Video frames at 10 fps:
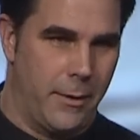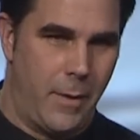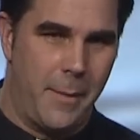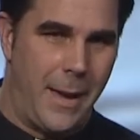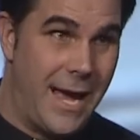
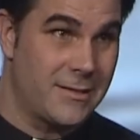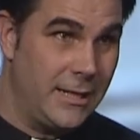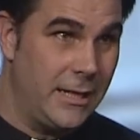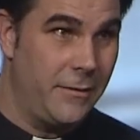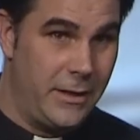My past
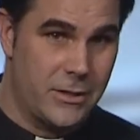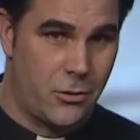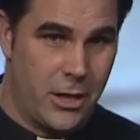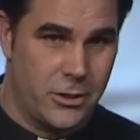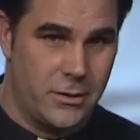litany of
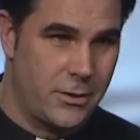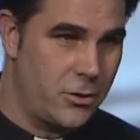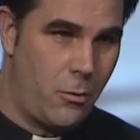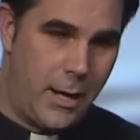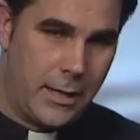indiscretions, there's
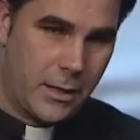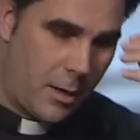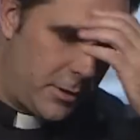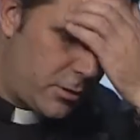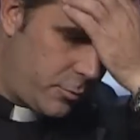no way I could
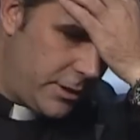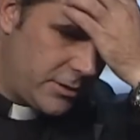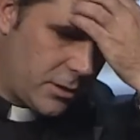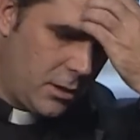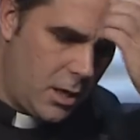come near the
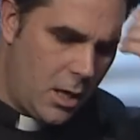priesthood.